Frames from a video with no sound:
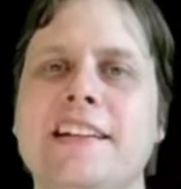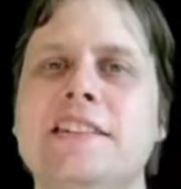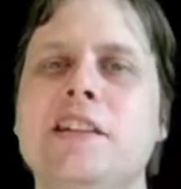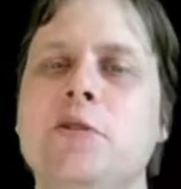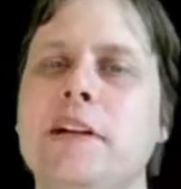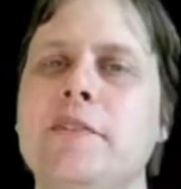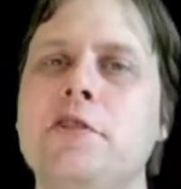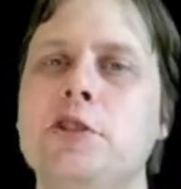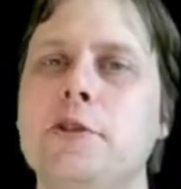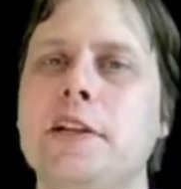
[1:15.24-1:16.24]
So
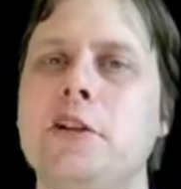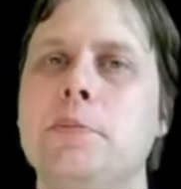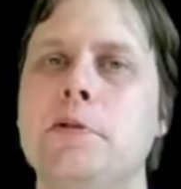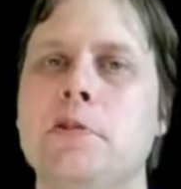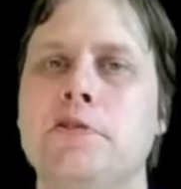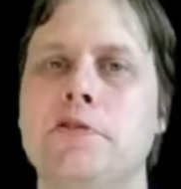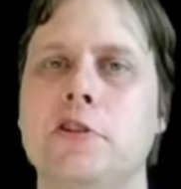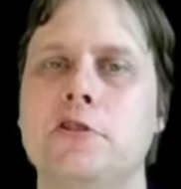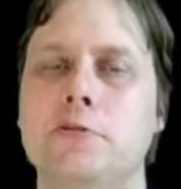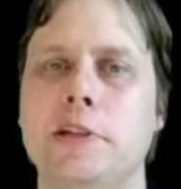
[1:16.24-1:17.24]
whenever you hear me
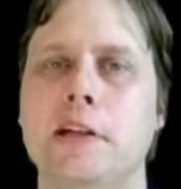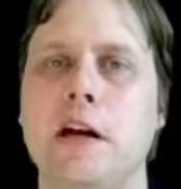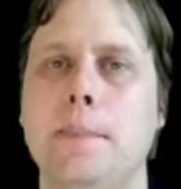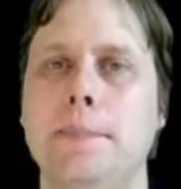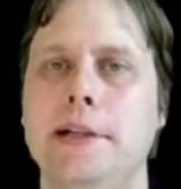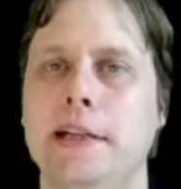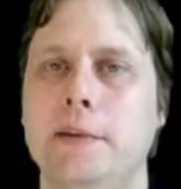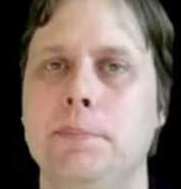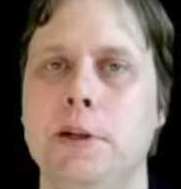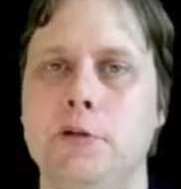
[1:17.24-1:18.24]
refer to an
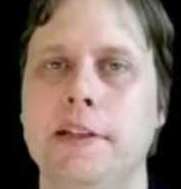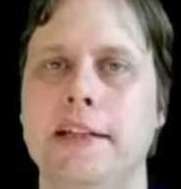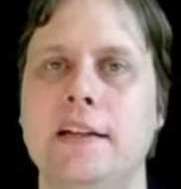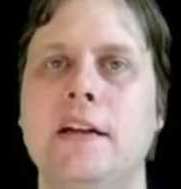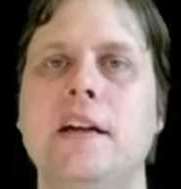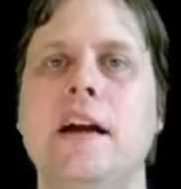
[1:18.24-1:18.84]
accompanying building,